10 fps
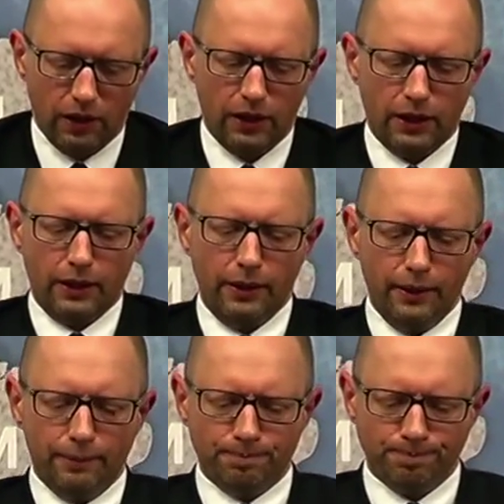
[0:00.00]
Uh,
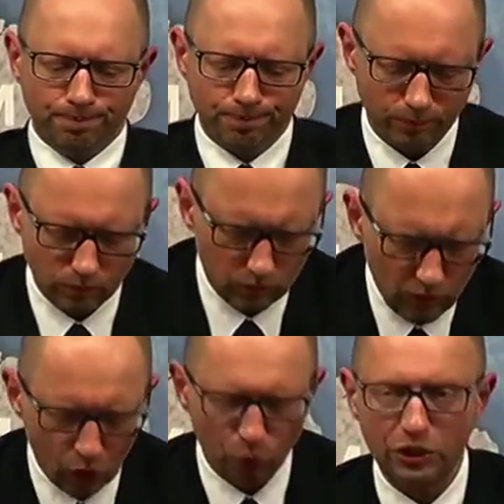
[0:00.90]

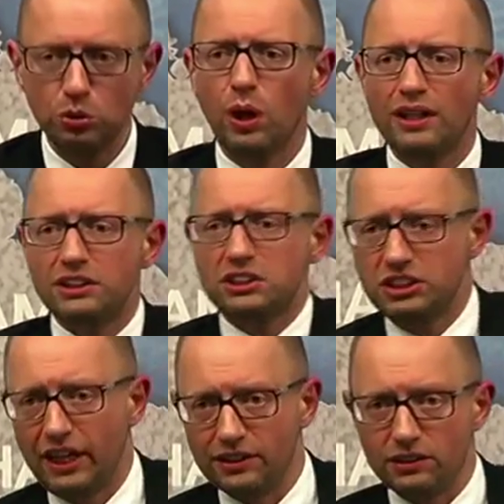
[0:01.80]
we do
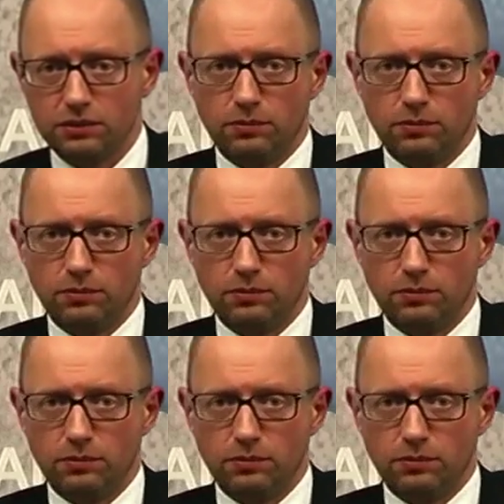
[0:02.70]
understand